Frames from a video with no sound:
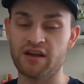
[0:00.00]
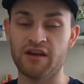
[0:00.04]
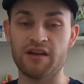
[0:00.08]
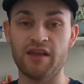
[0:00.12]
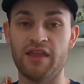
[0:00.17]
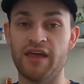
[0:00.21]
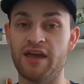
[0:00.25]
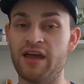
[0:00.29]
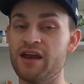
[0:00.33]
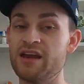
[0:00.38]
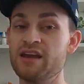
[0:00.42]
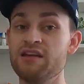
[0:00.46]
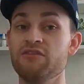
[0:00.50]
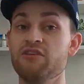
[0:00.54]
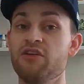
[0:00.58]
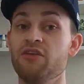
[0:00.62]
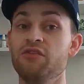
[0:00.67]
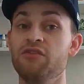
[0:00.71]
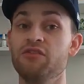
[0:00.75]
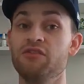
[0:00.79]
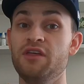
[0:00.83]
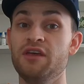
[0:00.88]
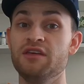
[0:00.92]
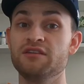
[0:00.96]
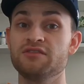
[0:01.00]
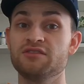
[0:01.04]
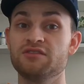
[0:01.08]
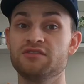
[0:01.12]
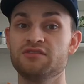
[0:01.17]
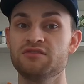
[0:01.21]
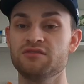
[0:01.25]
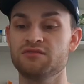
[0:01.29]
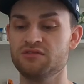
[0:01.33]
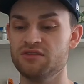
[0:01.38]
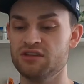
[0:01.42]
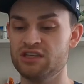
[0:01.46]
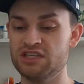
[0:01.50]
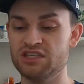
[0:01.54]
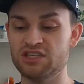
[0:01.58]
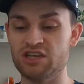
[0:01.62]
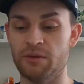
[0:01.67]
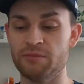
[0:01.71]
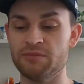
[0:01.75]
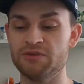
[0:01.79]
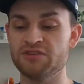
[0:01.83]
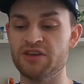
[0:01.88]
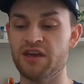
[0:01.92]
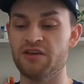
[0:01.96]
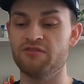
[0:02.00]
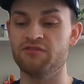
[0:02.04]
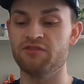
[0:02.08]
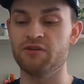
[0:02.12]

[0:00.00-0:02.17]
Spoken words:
I didn't even know this subset